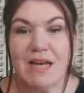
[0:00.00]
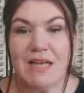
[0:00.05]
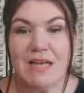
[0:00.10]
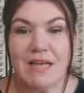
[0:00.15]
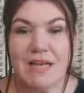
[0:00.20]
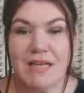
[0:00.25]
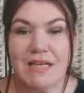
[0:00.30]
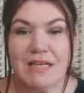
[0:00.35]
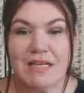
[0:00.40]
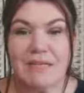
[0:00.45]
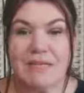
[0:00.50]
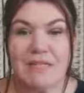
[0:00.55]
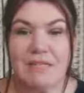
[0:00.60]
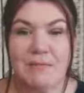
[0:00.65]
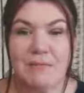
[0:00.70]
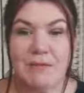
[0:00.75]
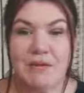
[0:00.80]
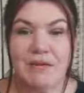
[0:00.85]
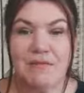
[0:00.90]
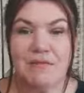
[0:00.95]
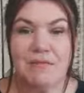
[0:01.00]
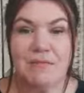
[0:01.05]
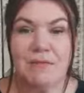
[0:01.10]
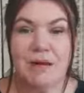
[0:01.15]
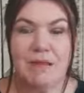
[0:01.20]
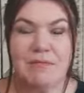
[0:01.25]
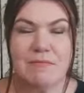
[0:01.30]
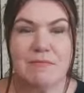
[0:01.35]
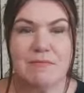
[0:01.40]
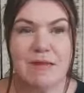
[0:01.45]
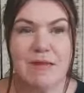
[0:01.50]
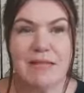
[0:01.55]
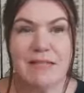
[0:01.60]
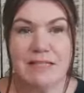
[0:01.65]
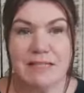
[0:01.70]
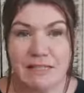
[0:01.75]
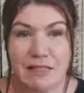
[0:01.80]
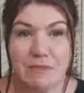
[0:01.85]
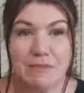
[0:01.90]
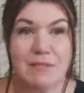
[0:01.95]
years
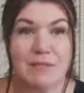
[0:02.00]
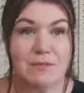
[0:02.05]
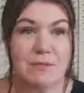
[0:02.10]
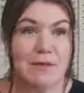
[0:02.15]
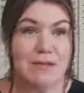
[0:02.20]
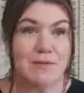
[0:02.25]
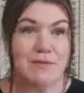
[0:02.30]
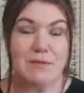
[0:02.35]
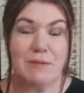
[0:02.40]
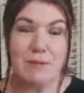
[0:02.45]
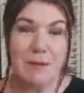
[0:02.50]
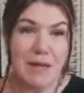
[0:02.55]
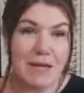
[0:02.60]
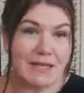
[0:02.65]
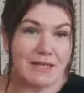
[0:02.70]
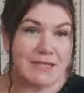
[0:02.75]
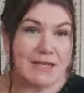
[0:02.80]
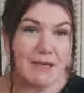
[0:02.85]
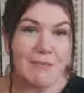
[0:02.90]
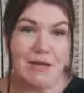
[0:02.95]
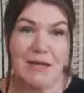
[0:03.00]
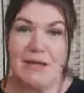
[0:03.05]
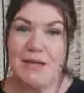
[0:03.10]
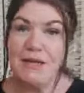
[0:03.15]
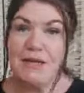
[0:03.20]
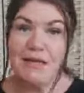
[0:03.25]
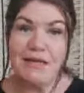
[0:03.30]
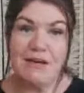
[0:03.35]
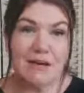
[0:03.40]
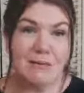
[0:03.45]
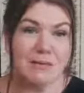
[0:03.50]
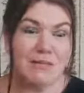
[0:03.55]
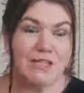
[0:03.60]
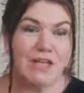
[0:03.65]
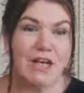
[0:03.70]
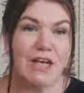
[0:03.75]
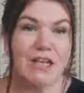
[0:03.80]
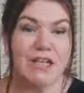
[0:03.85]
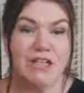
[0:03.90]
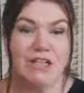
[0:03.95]
in some respects, with the pandemic, climate
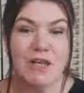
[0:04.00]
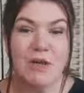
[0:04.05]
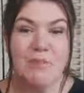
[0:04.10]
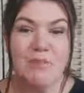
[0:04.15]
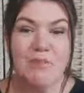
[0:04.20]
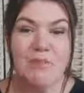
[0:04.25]
change.